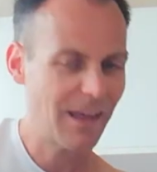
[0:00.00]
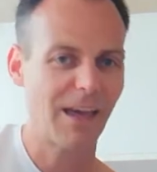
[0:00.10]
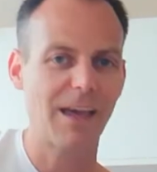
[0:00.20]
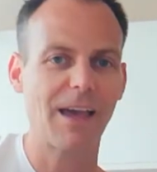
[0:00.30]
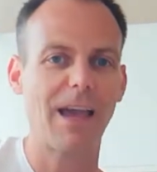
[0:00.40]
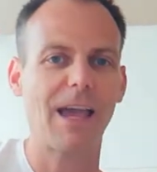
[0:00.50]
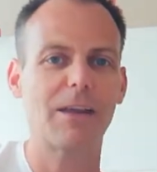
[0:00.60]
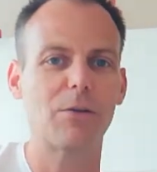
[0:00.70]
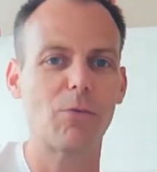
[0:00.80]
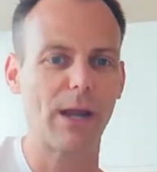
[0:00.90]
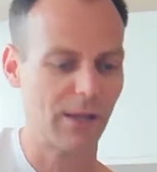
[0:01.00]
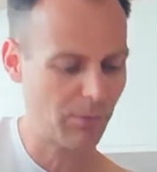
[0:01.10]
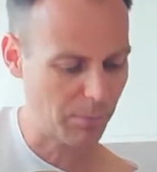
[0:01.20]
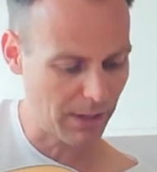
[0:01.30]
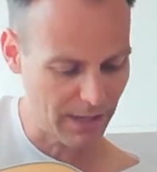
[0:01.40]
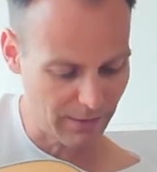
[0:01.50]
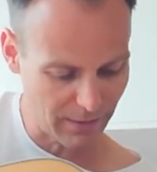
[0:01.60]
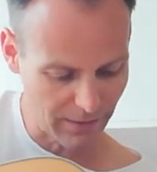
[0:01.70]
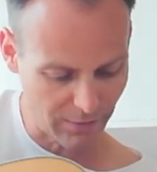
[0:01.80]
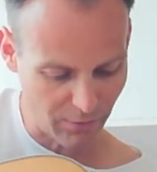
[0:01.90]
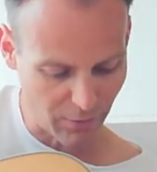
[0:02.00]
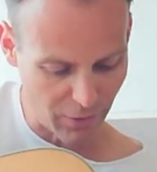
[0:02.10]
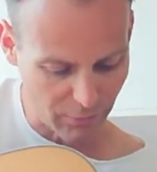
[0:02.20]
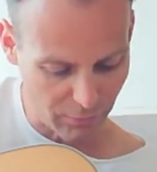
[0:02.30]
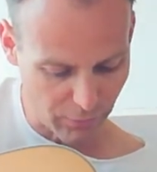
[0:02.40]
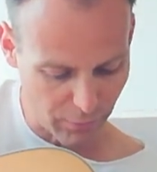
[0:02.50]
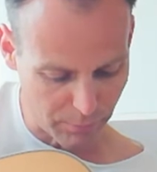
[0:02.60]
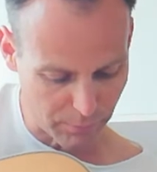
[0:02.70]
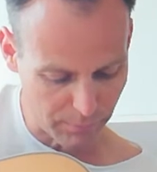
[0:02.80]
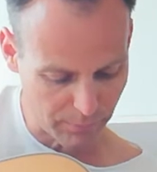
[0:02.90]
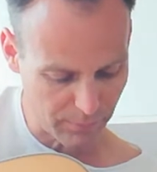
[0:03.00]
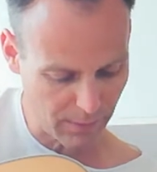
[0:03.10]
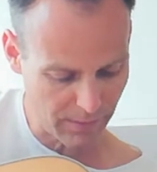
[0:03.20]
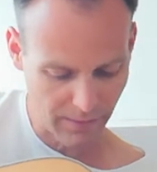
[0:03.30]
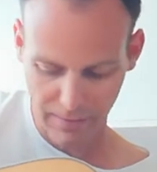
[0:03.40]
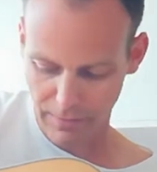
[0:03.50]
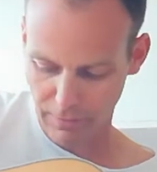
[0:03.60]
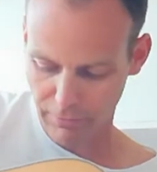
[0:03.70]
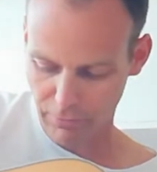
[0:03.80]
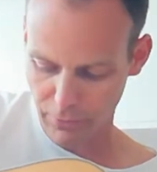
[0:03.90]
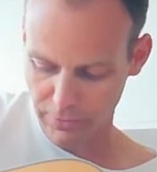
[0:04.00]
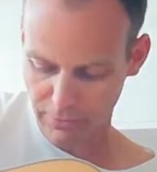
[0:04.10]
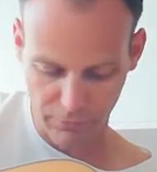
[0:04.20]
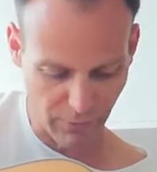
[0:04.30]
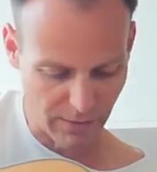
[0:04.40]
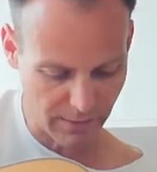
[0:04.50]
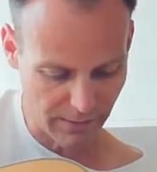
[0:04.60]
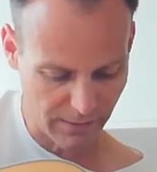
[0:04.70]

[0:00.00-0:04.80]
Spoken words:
And the way it's played, it starts from the 13th fret,